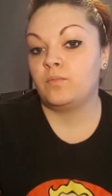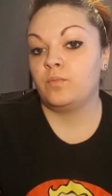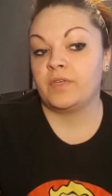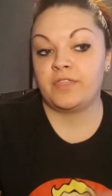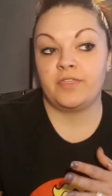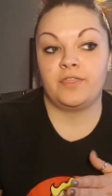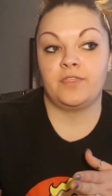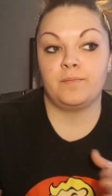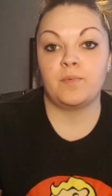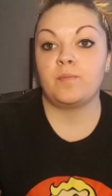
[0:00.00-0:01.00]
with
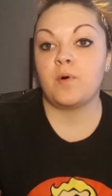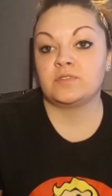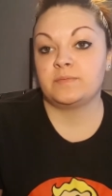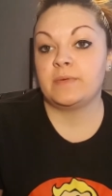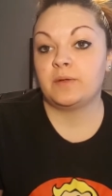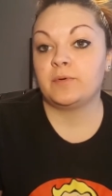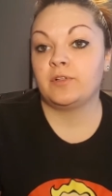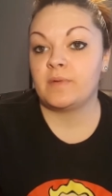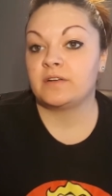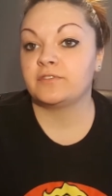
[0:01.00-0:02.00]
the most minimal
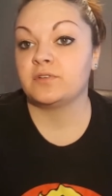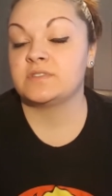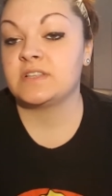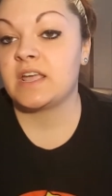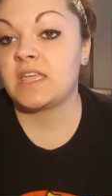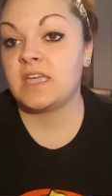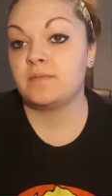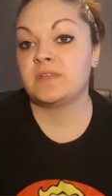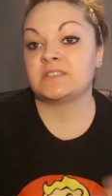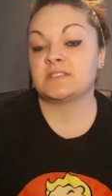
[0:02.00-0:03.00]
amount of clothes that I
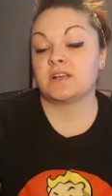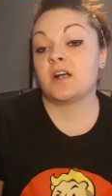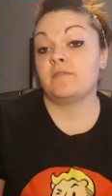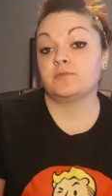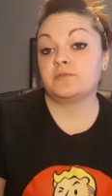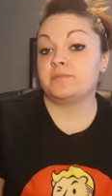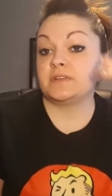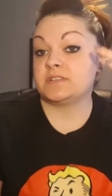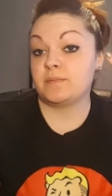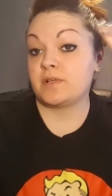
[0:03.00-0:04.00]
can because it's uncomfortable for me
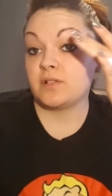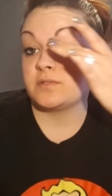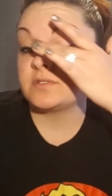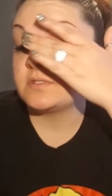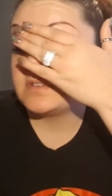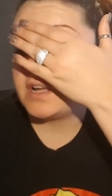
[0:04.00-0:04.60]
to sleep in clothes.